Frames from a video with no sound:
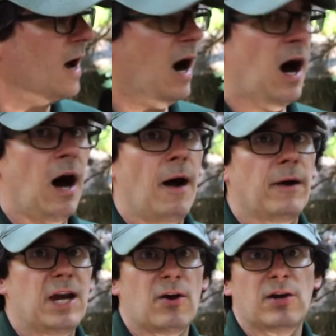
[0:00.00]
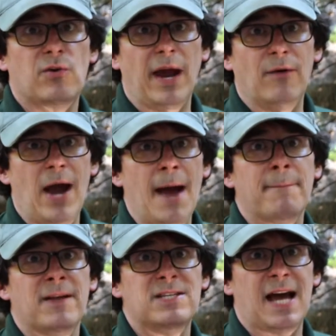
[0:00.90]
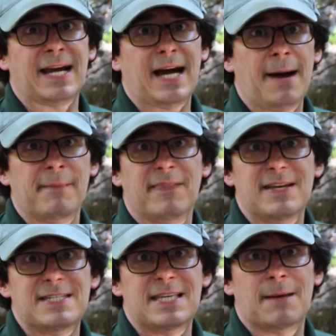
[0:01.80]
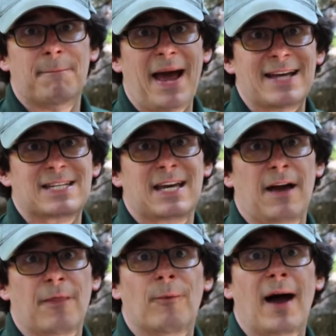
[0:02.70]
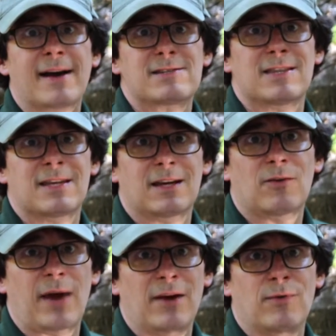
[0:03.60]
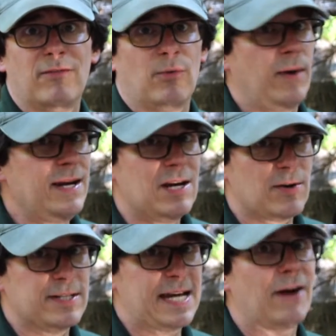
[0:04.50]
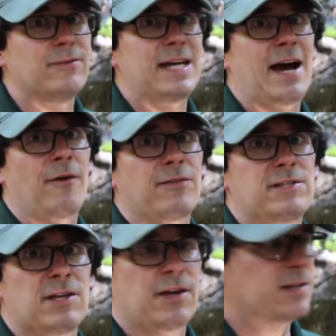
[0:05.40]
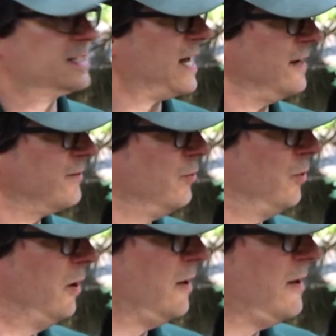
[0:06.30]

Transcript: Here in Grand Rapids, I commonly see them basking on the rocks in the Grand River right here in downtown, so that's kind of cool.